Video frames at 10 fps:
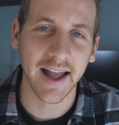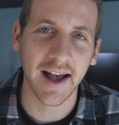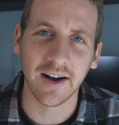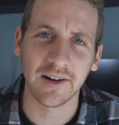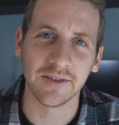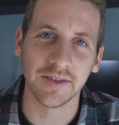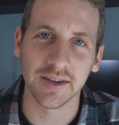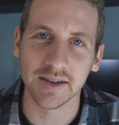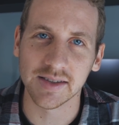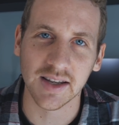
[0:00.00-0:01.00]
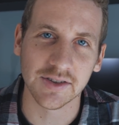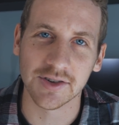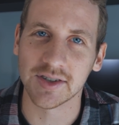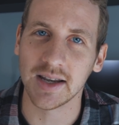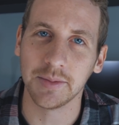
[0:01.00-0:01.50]
out the sensor
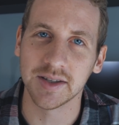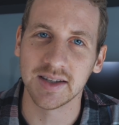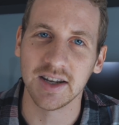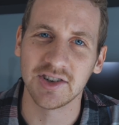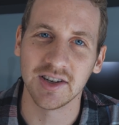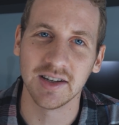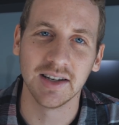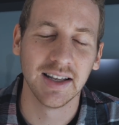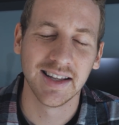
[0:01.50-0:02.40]
stabilization,